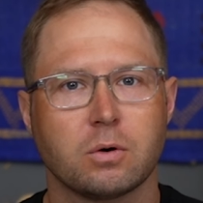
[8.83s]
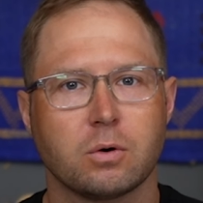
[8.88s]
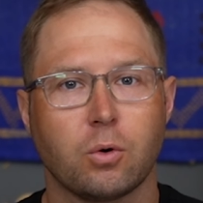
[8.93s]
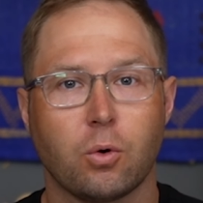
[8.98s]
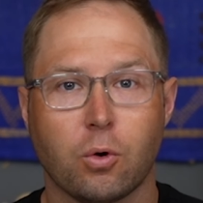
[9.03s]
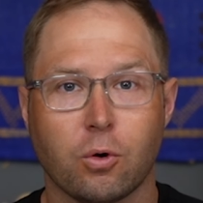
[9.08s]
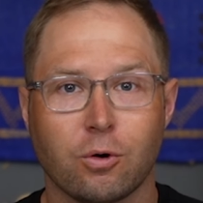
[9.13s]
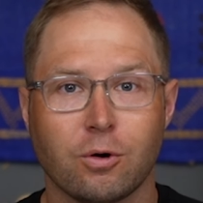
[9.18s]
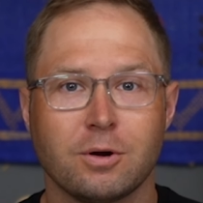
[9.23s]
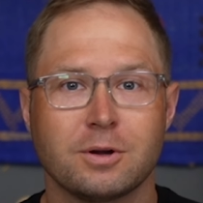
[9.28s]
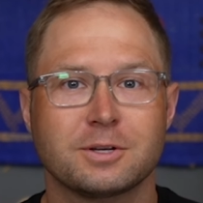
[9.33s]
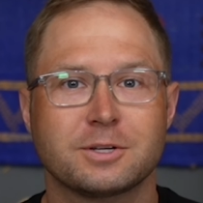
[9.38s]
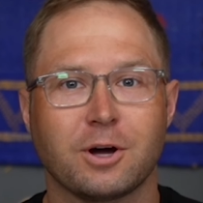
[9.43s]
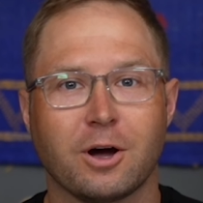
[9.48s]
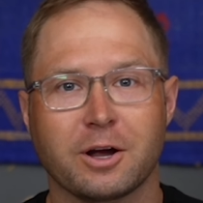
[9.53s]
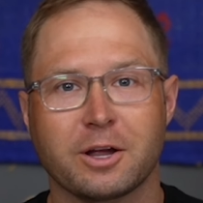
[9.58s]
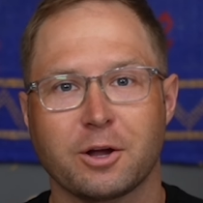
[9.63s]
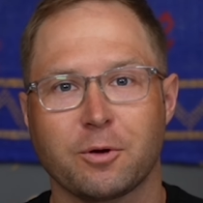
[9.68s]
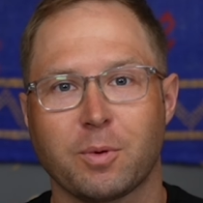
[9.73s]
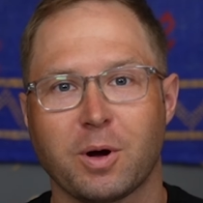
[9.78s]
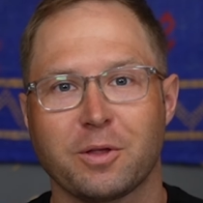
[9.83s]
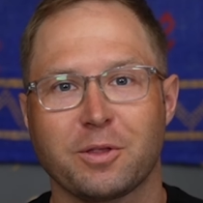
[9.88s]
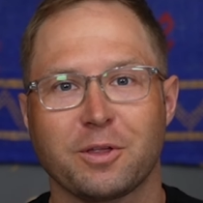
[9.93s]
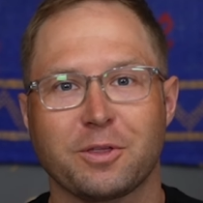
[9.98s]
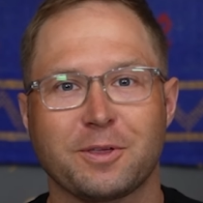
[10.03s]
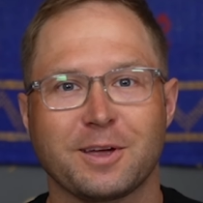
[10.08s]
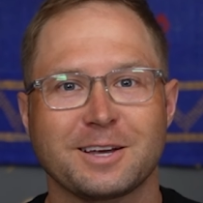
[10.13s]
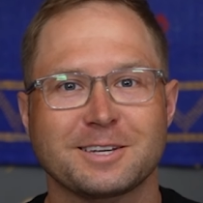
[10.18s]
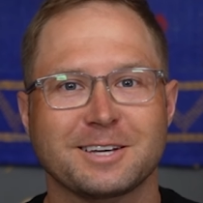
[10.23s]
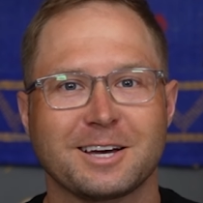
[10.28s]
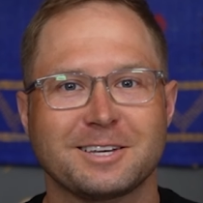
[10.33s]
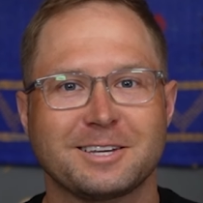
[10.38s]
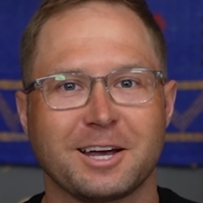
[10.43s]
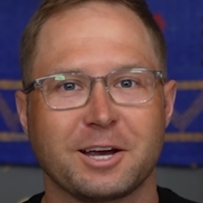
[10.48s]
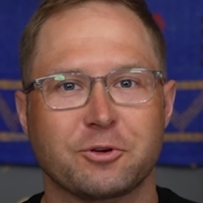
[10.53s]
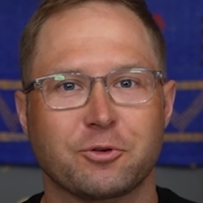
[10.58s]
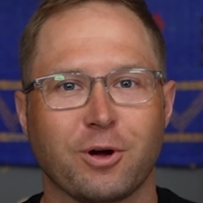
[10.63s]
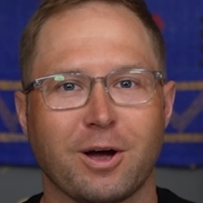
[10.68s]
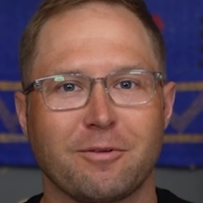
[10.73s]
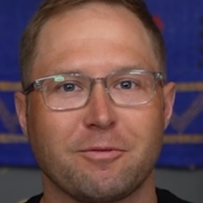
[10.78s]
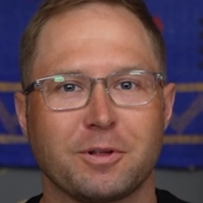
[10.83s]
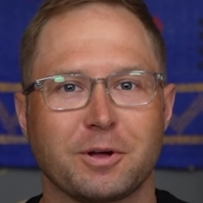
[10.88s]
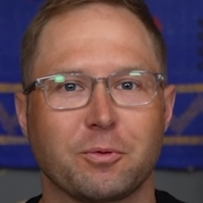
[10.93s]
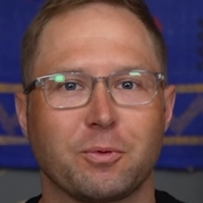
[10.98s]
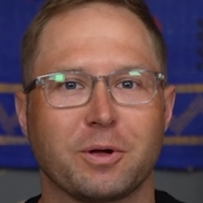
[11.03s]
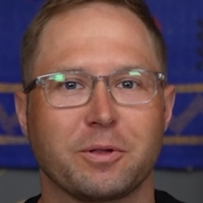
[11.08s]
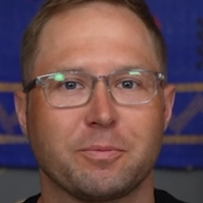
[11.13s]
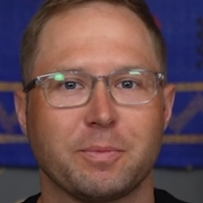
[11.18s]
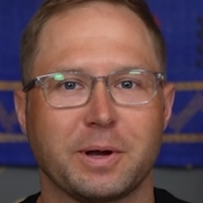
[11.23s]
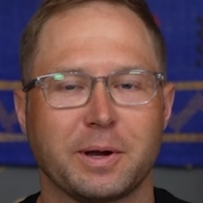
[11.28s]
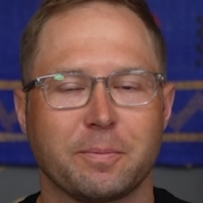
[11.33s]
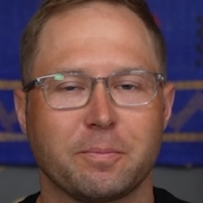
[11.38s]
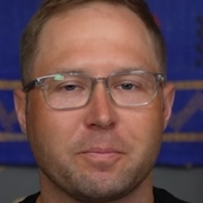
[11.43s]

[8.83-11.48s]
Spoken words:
or talking about the things I take traveling with me.